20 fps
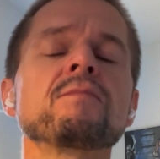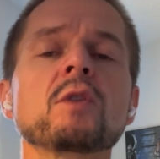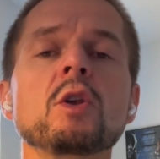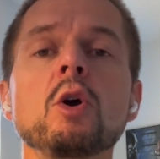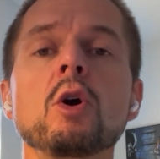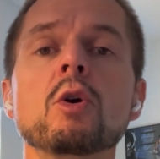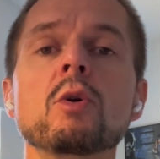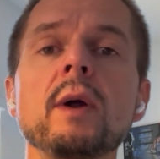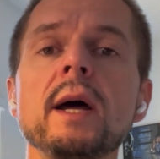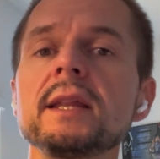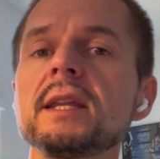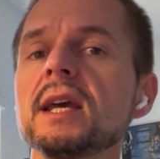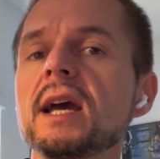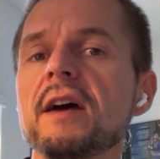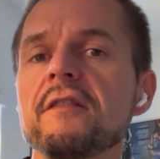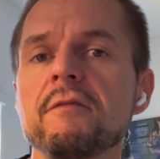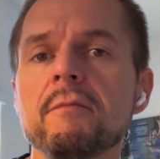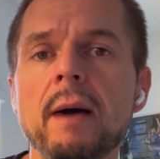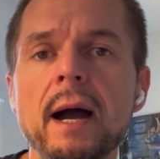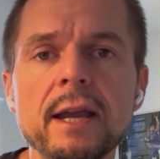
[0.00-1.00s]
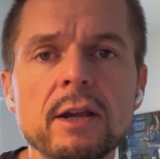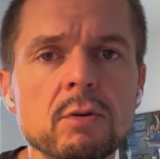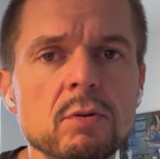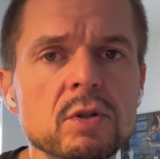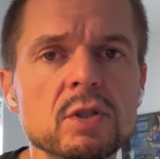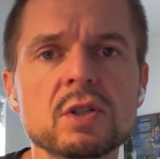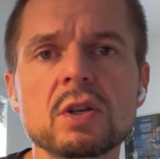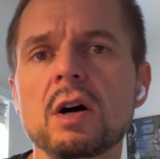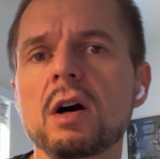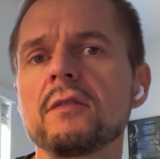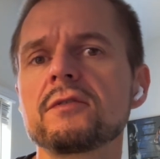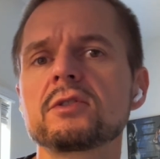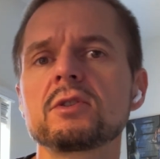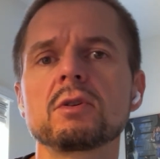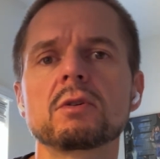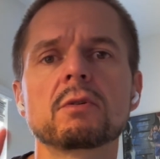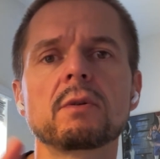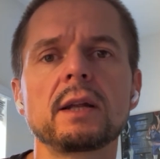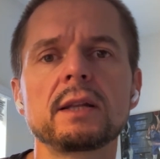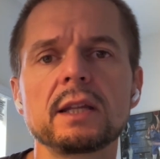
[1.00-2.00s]
You already have Microsoft,
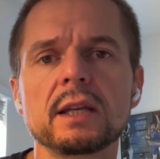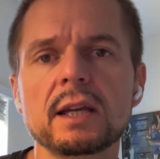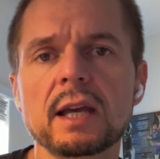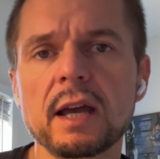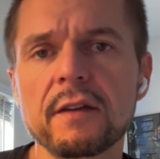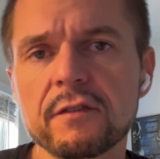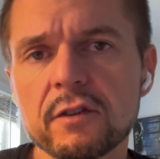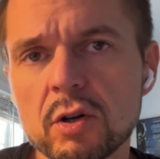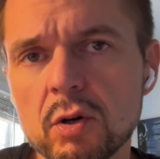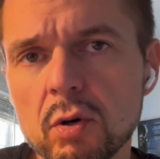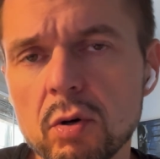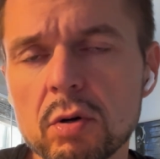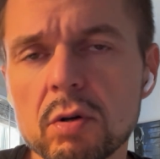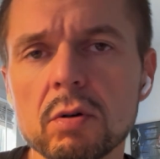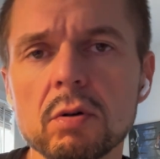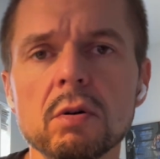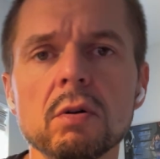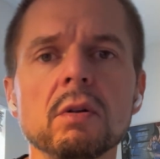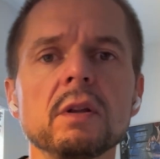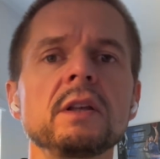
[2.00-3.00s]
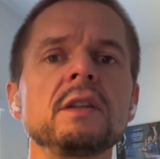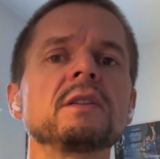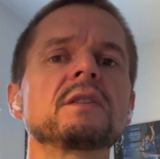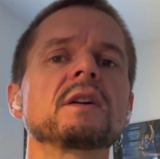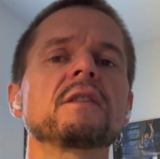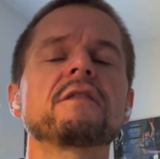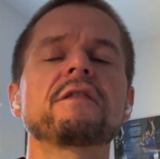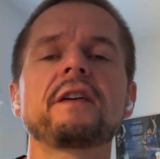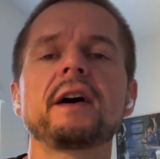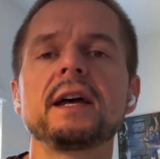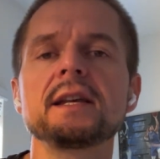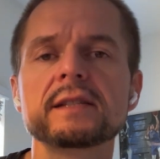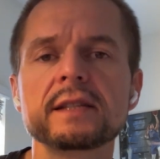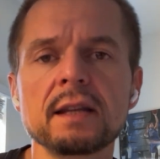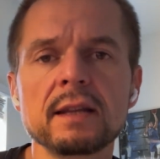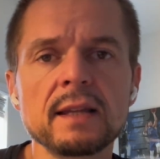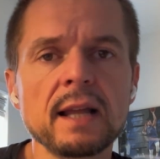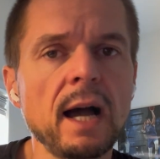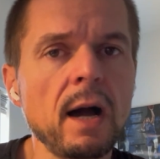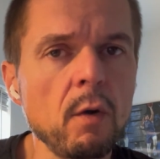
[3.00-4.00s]
you already have Google interface,
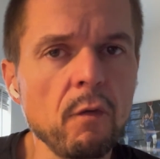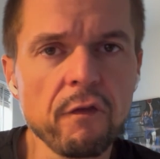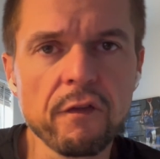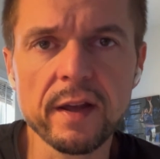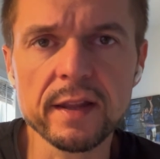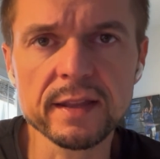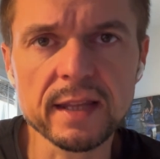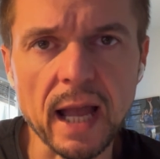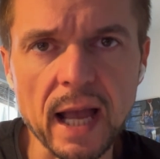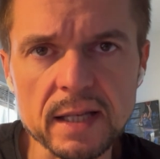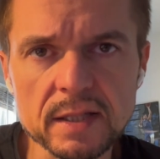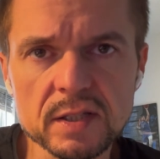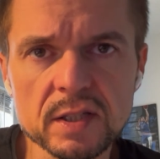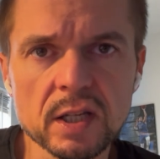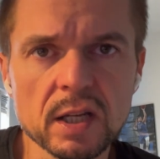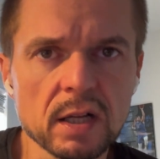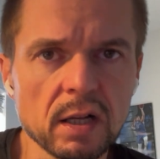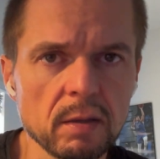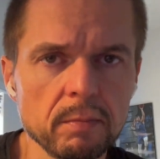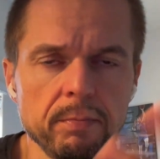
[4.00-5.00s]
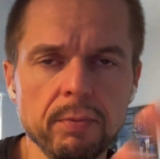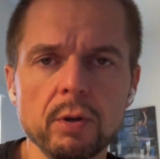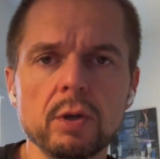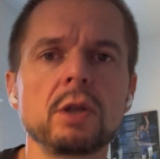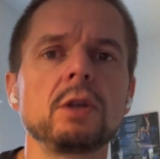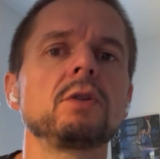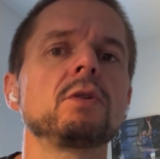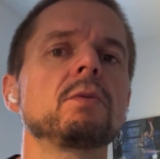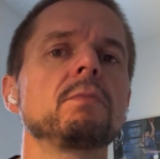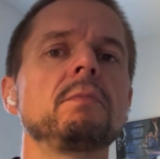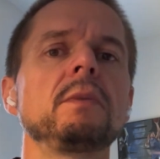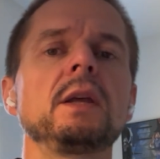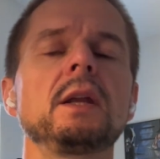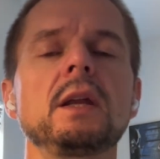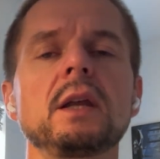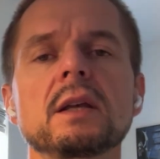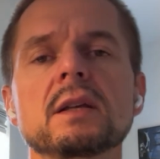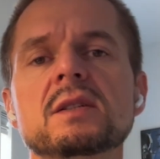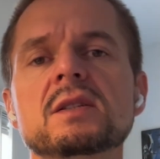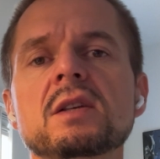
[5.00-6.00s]
and now Fantastical booking your
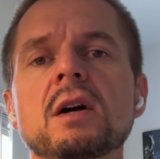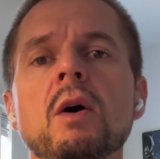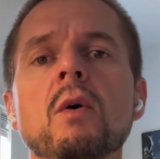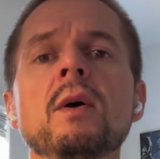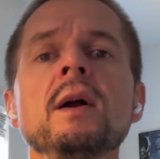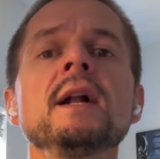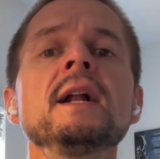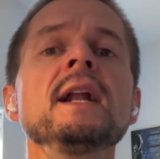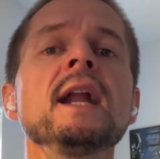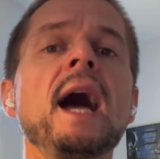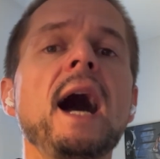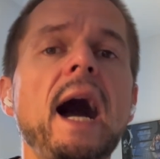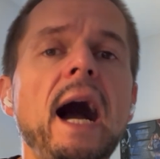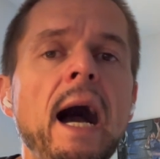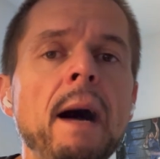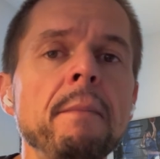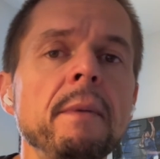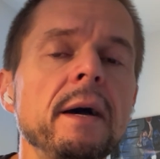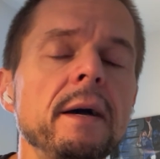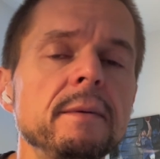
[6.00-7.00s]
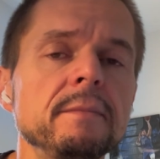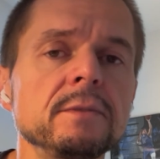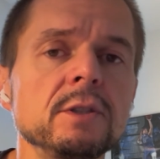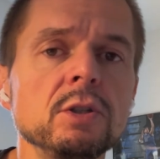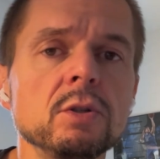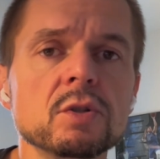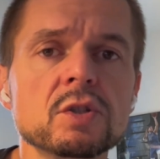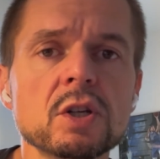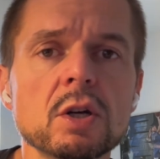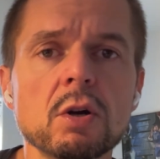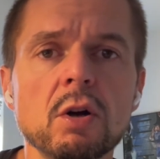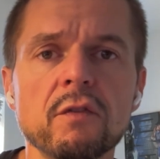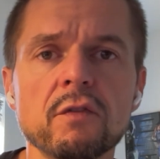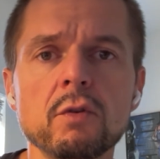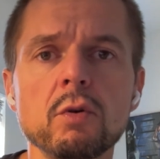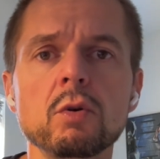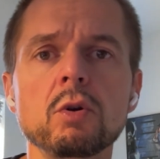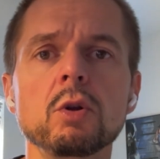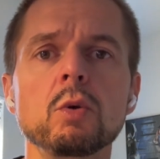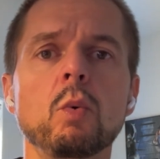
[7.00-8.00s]
meetings. So I'm a user of
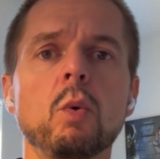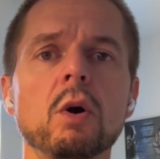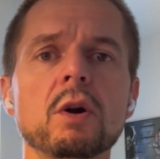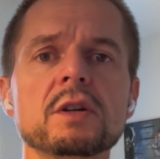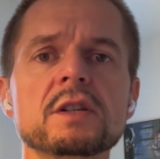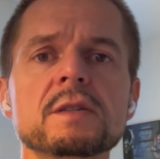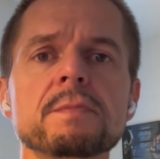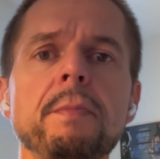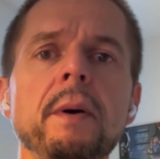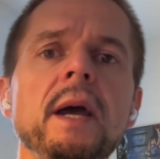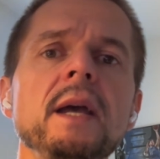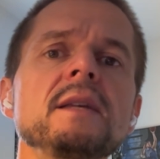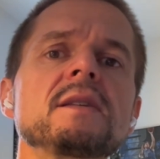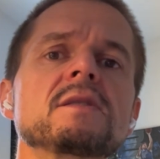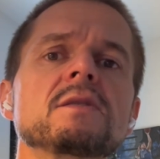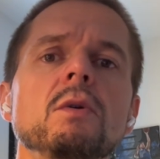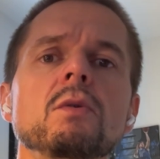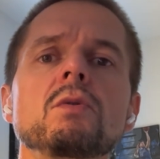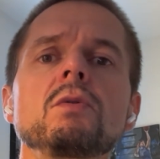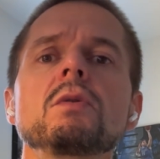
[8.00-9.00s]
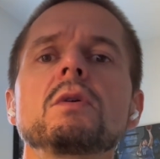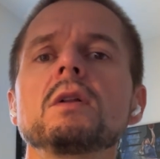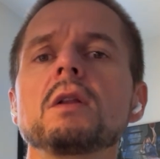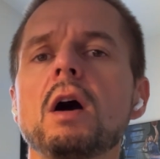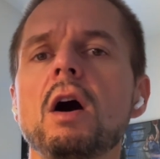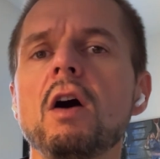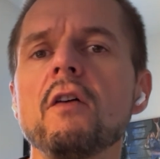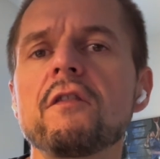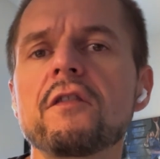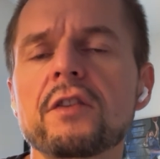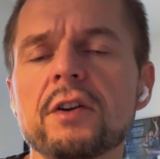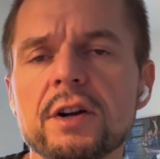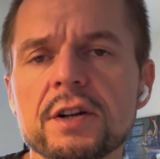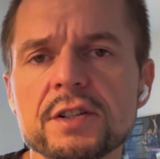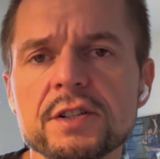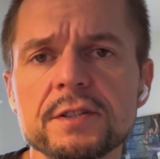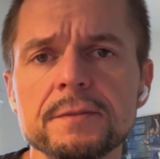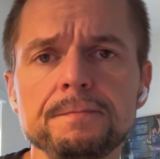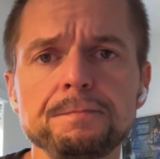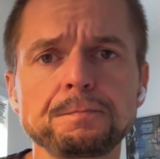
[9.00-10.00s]
Google Workspace, so Google
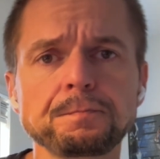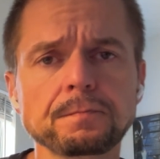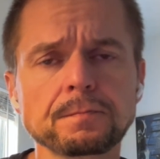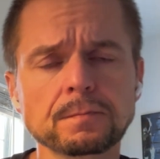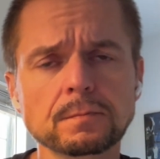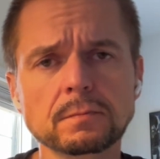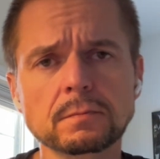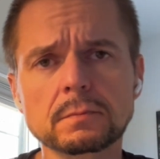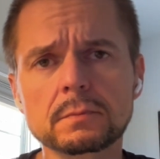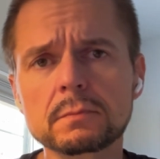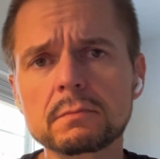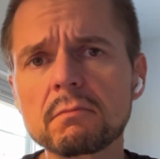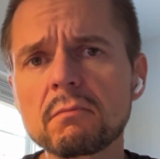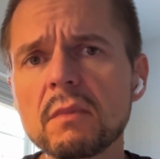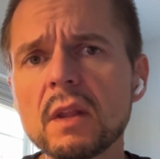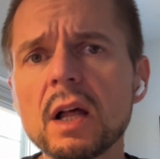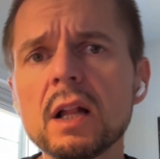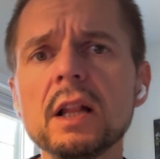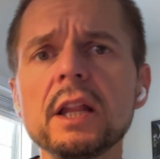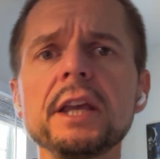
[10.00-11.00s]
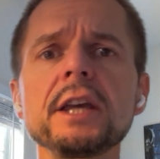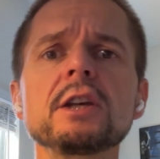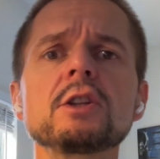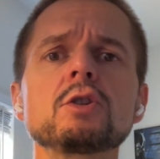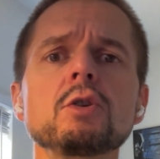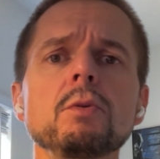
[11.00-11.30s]
offers a link